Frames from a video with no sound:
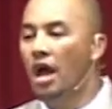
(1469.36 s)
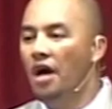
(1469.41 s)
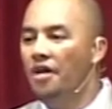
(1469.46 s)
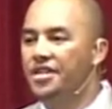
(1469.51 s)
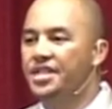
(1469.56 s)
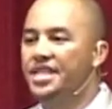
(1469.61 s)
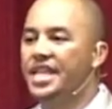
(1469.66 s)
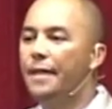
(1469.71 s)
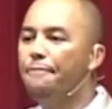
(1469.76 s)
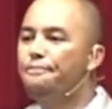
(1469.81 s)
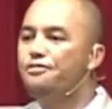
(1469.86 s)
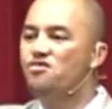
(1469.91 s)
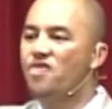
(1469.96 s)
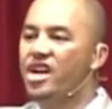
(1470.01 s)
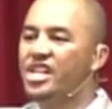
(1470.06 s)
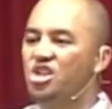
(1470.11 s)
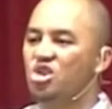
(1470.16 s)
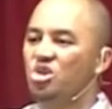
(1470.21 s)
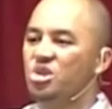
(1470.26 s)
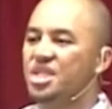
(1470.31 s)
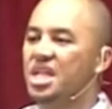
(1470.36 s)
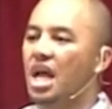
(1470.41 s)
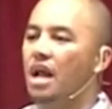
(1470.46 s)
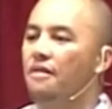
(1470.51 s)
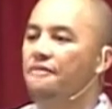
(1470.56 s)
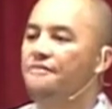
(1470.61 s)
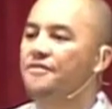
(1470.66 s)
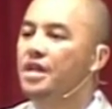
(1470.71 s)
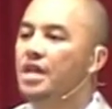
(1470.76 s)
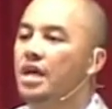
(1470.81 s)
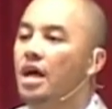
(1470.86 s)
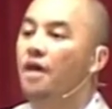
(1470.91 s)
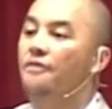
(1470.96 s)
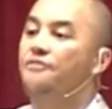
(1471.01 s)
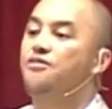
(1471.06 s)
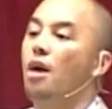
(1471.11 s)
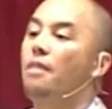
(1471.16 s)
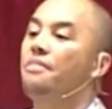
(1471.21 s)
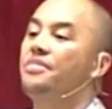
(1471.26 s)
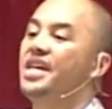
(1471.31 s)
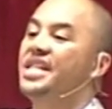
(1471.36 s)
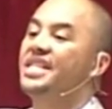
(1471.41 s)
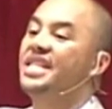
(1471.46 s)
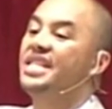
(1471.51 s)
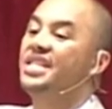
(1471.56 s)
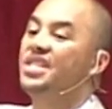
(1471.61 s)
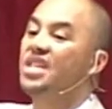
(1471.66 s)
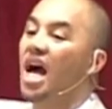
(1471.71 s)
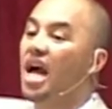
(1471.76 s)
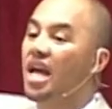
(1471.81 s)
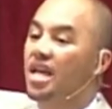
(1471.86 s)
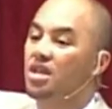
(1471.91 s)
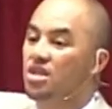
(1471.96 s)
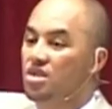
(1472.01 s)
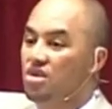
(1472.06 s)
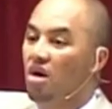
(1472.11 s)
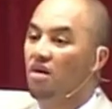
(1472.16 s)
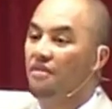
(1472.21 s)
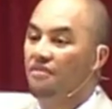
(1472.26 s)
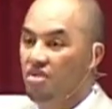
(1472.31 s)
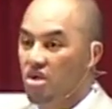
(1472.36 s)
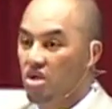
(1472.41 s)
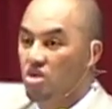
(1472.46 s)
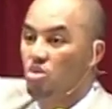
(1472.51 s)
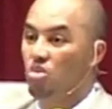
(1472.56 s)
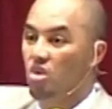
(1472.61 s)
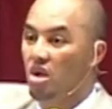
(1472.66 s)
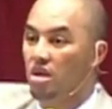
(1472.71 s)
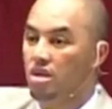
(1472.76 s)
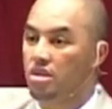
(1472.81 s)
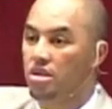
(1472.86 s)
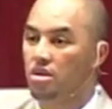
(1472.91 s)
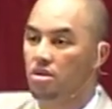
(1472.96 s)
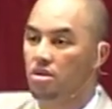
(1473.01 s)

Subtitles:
Separate yourself from the desires of this world.